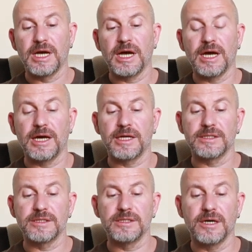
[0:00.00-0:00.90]

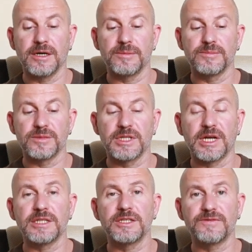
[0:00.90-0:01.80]
And there
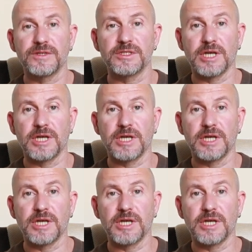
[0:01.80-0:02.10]
are different